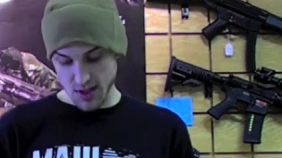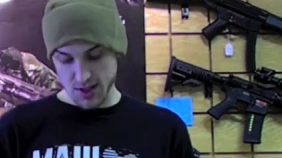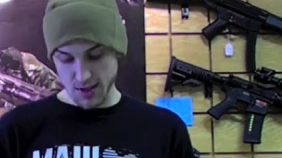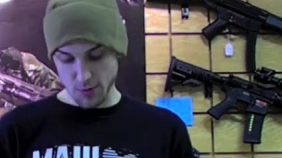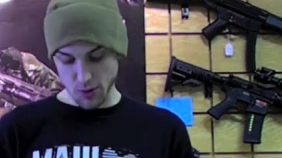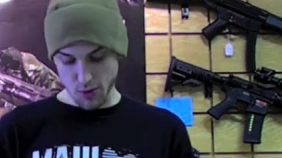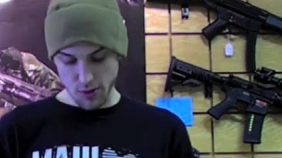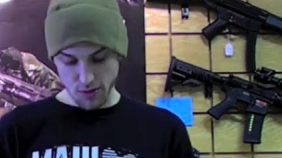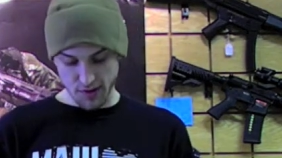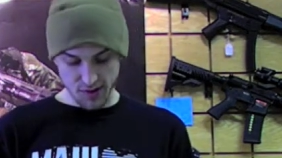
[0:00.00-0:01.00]

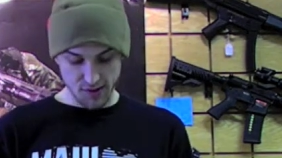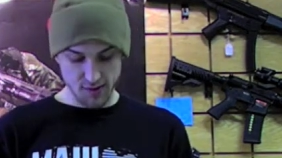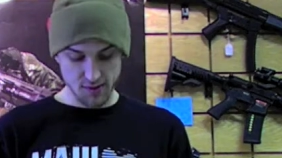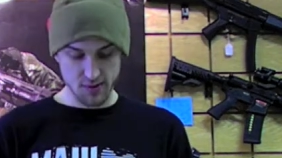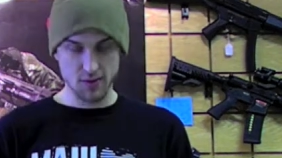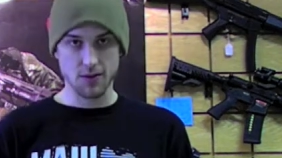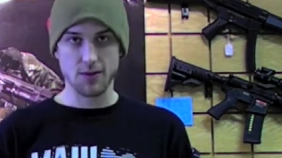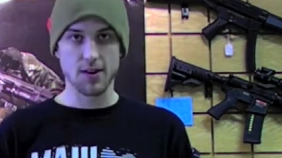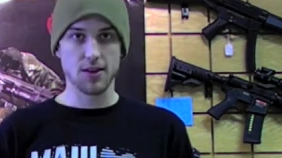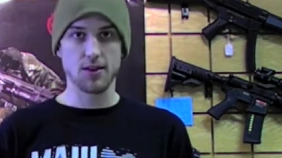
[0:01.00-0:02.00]
Timberwolves.
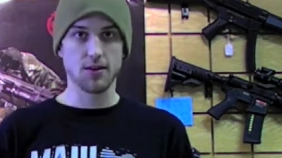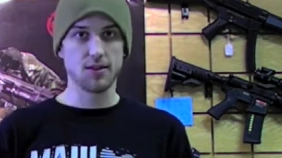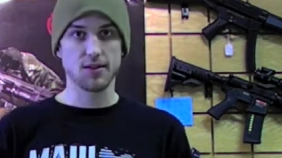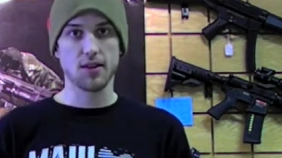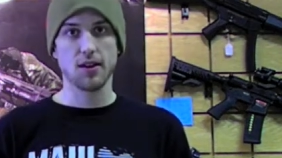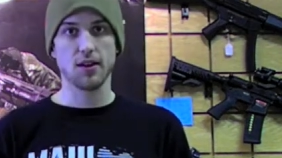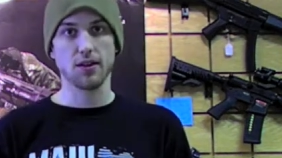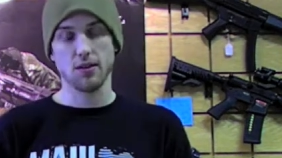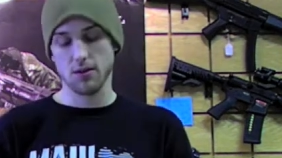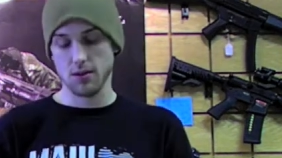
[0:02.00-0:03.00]
Hooray, they're in stock.